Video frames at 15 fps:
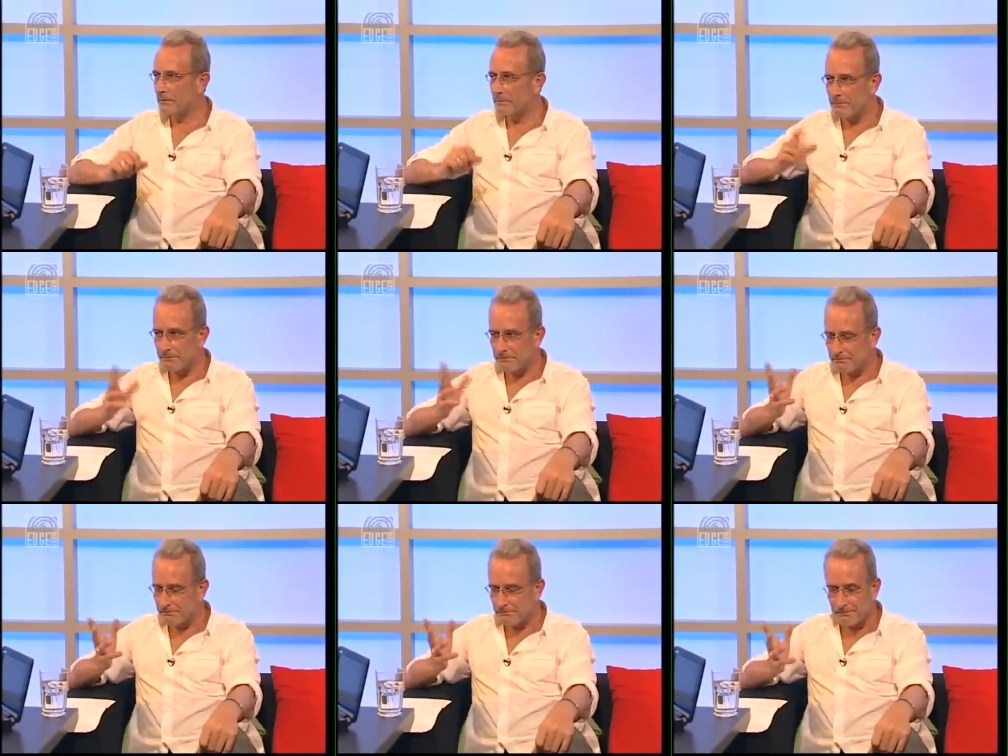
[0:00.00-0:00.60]
but
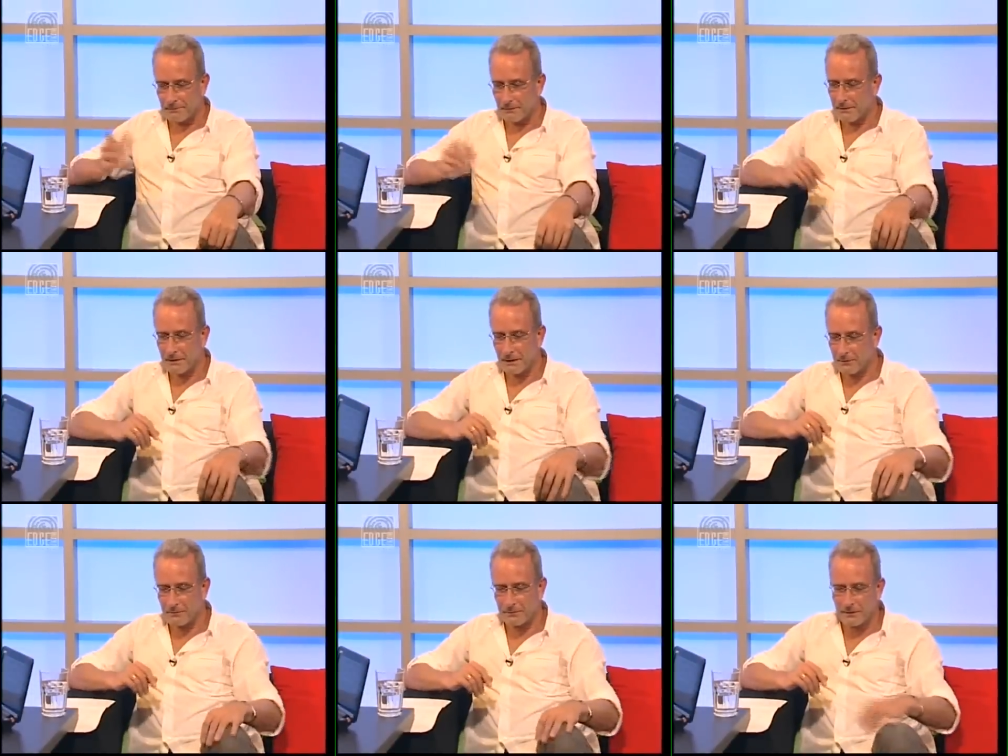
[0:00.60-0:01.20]

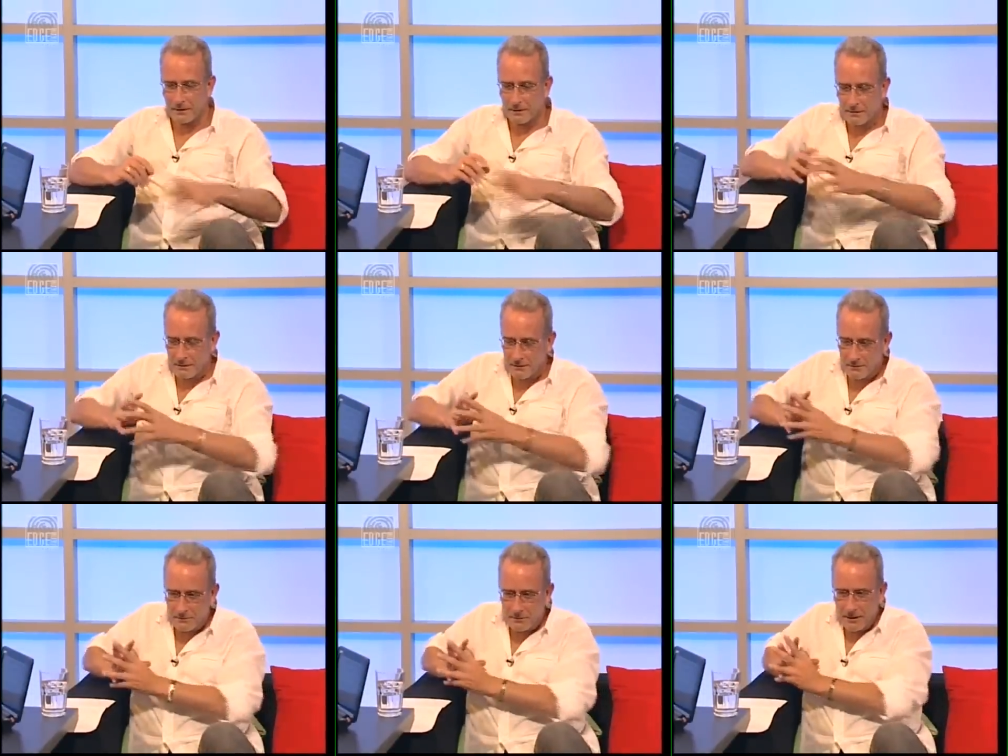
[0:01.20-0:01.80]
that,
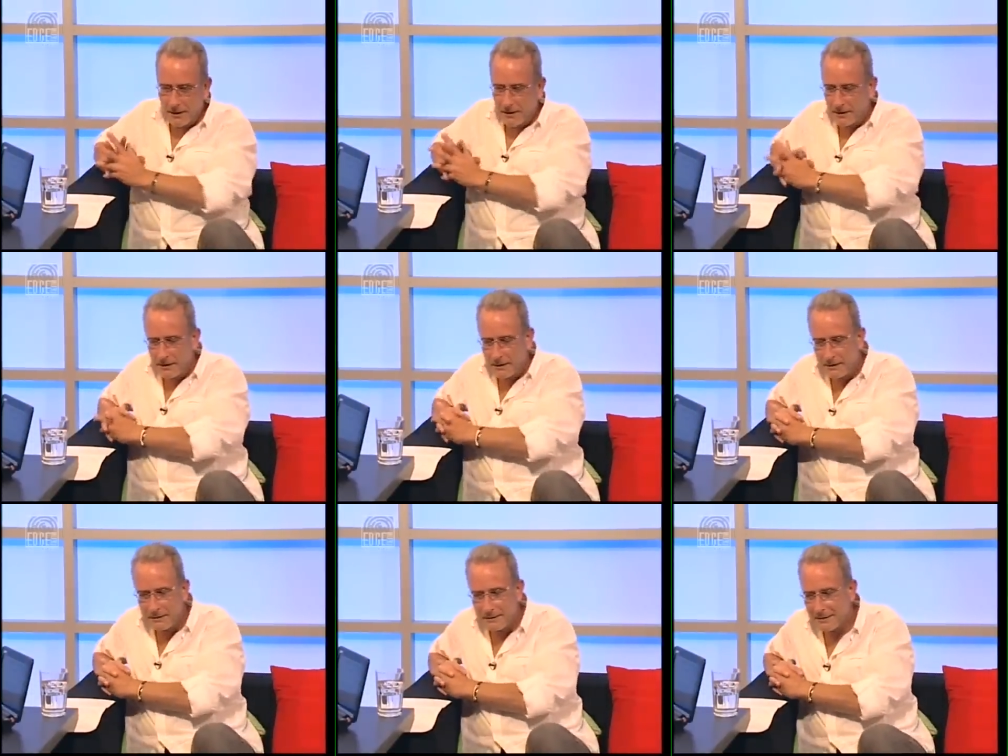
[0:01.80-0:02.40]
that's the
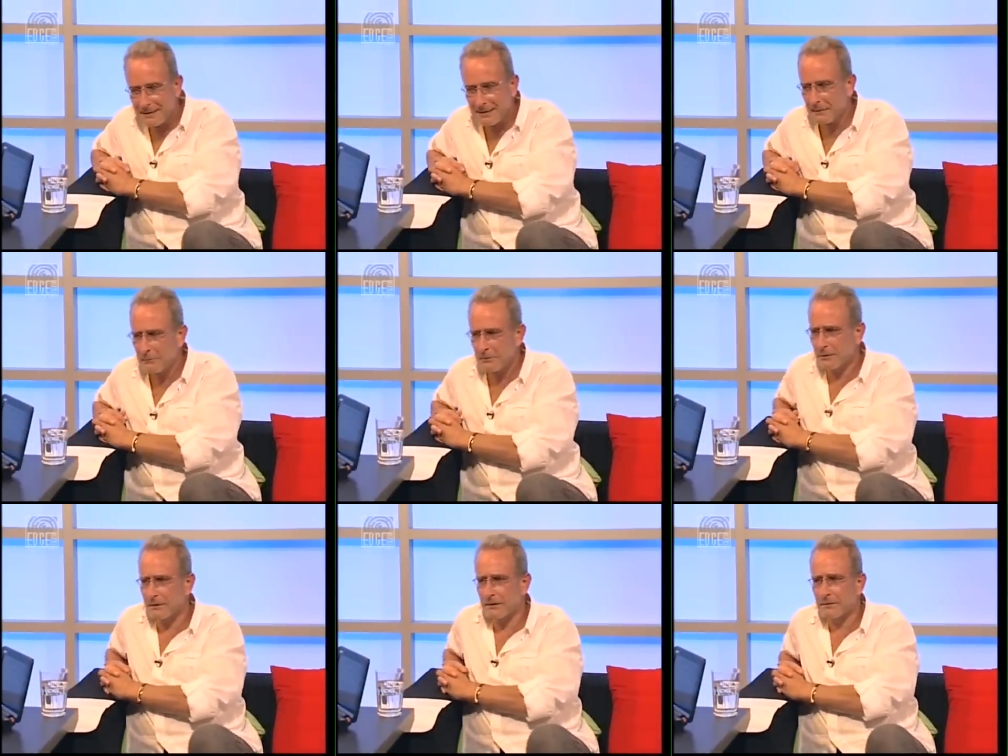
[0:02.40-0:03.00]
way it
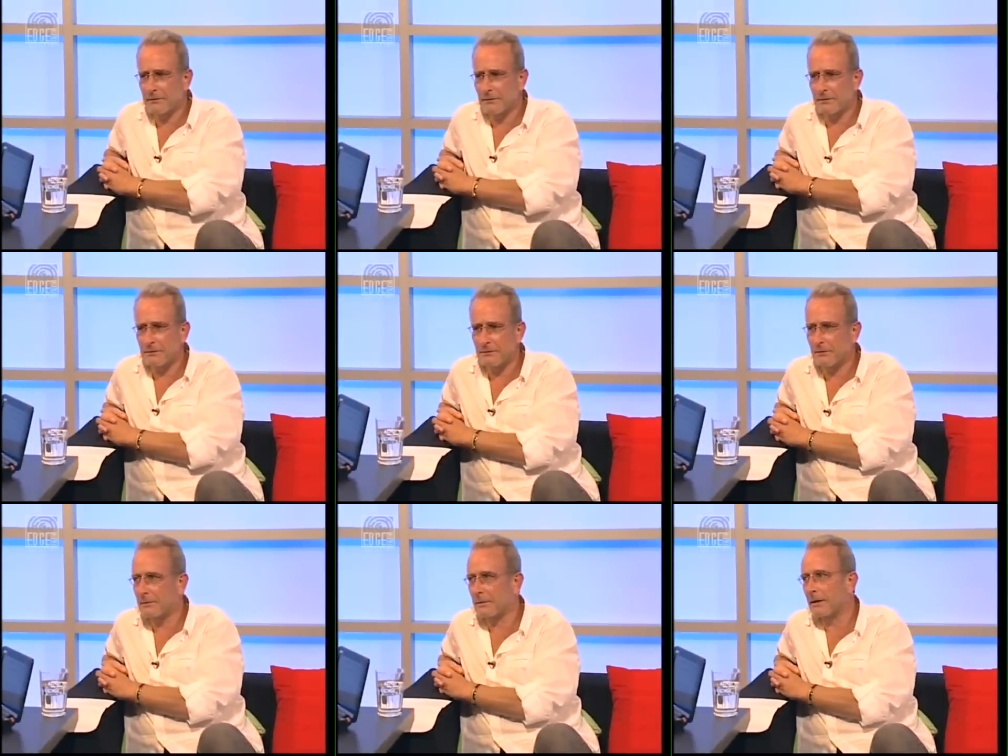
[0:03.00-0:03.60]
happened. So for,
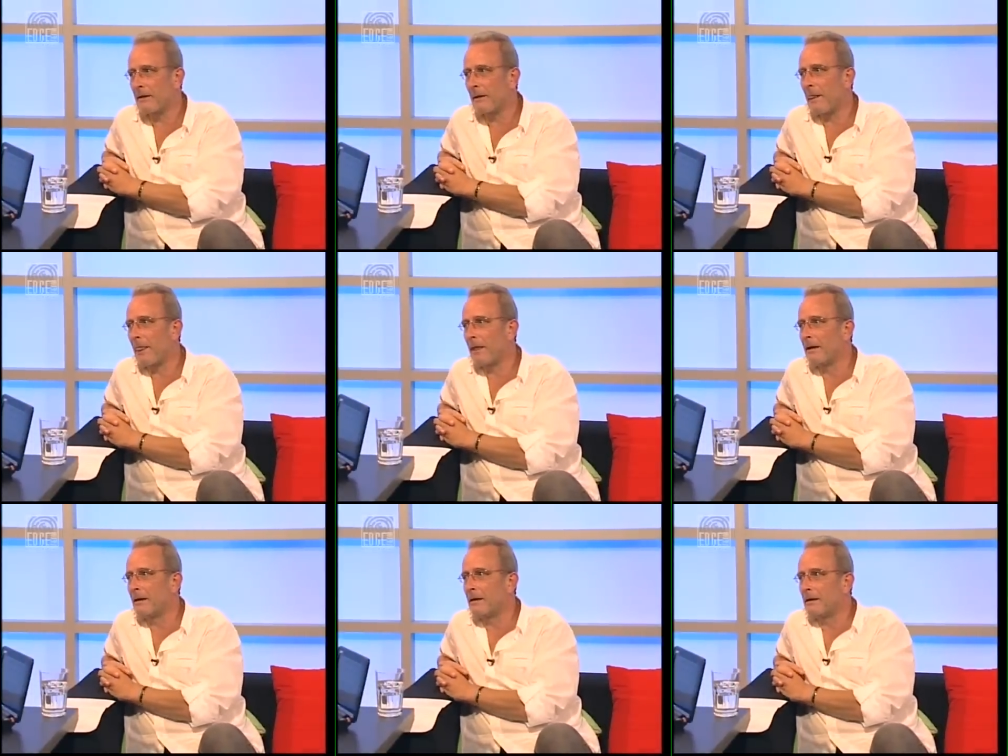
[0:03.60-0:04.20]
you didn't get me. the
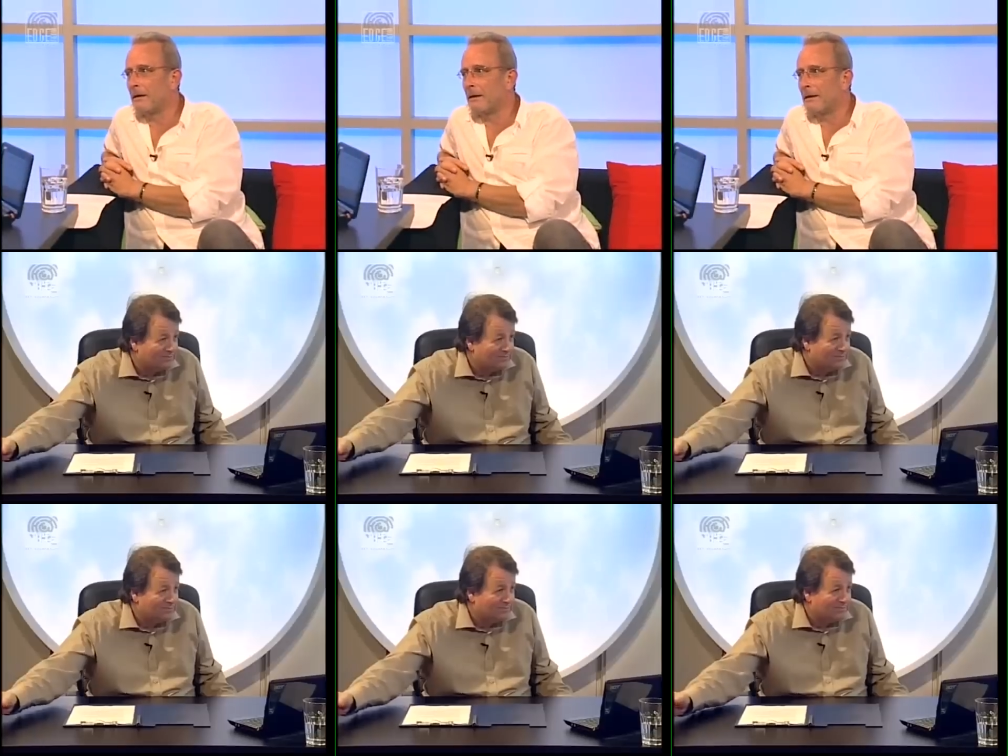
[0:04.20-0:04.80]
loan?
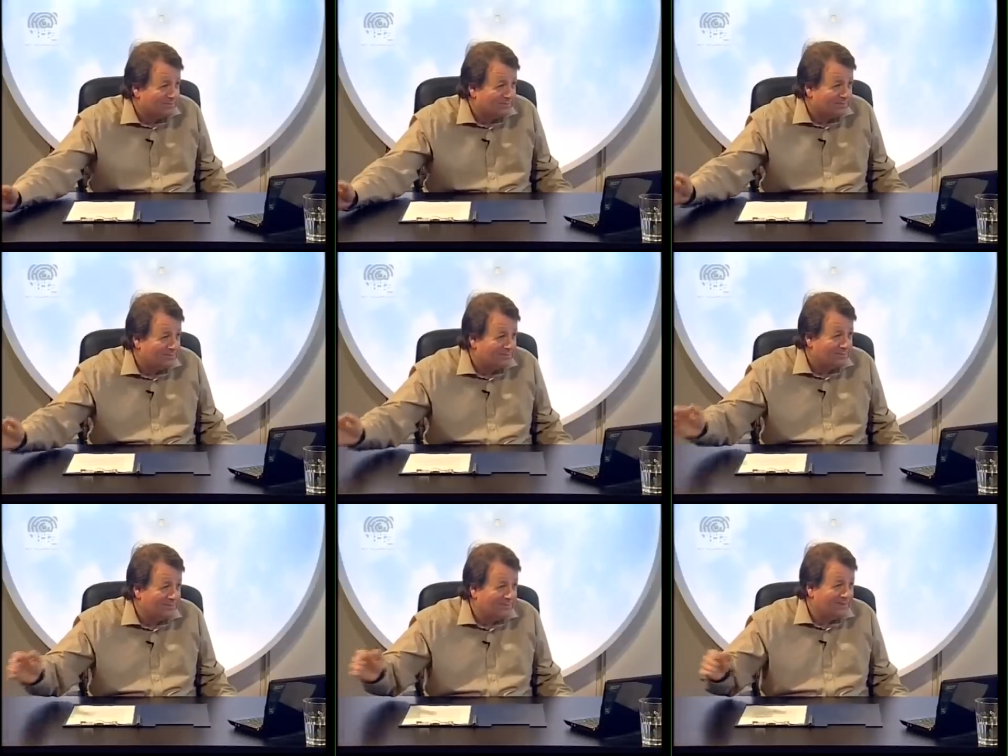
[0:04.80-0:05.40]

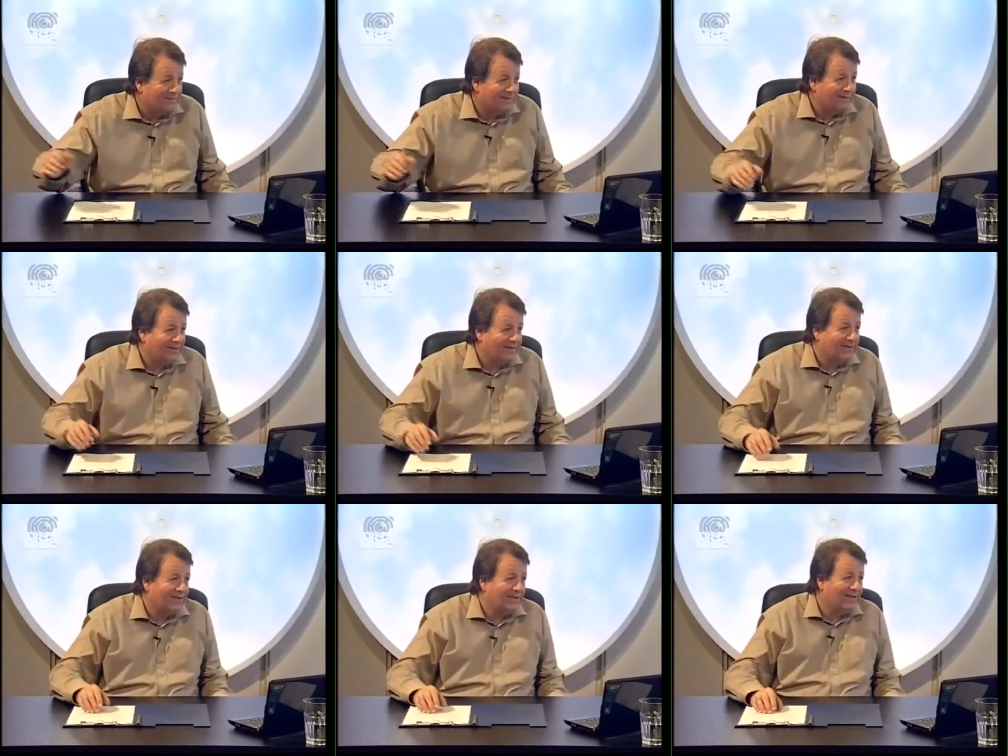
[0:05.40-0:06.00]
It wasn't a loan,